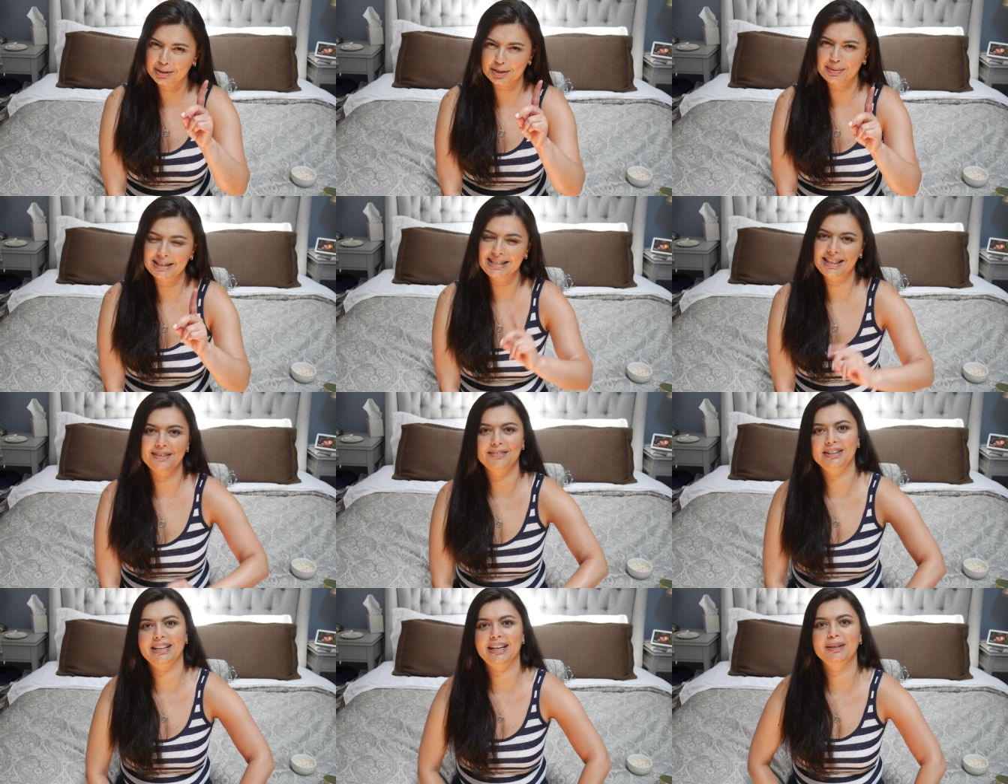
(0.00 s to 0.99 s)
brush my teeth
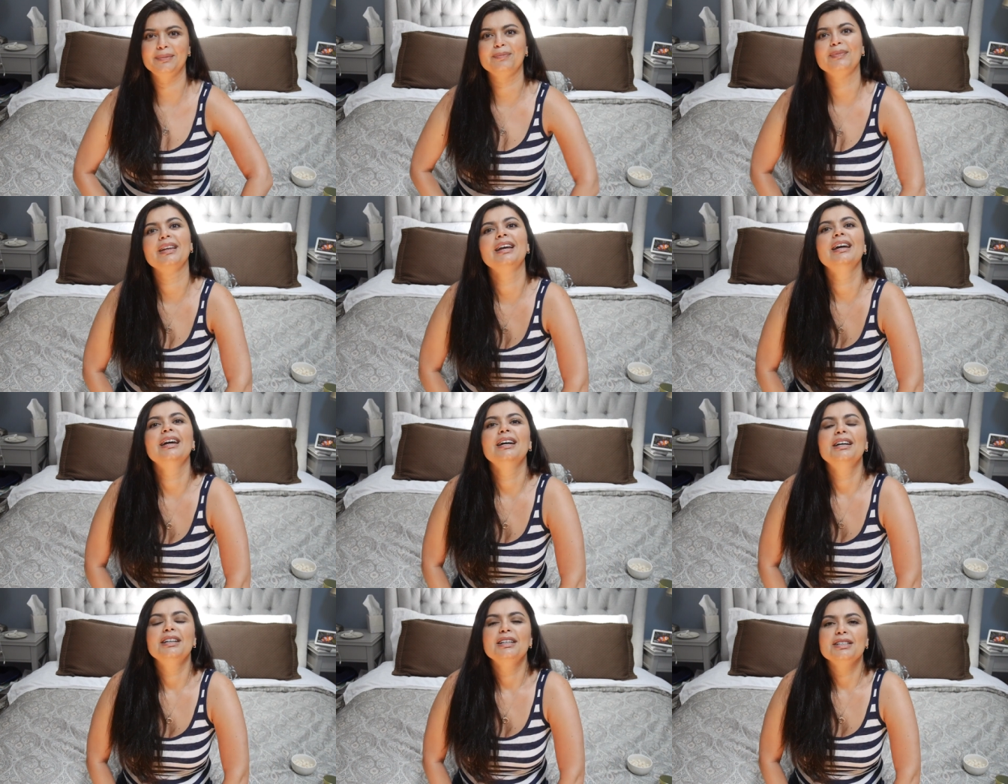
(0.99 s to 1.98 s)
every day.
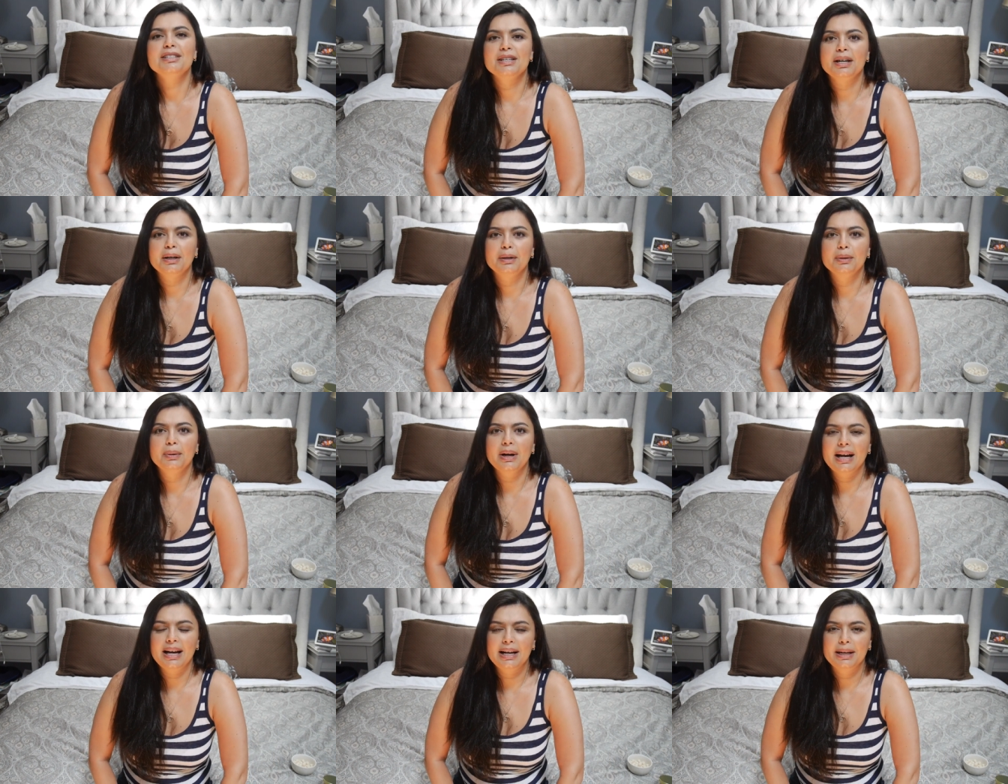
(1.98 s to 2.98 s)
So
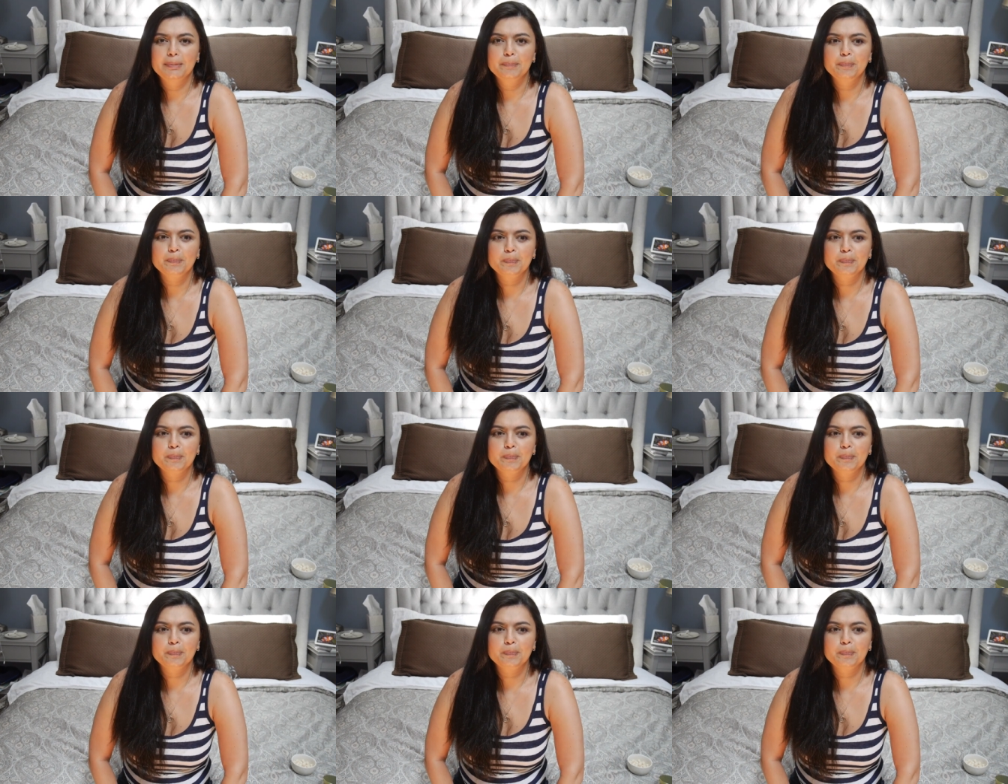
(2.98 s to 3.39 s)
I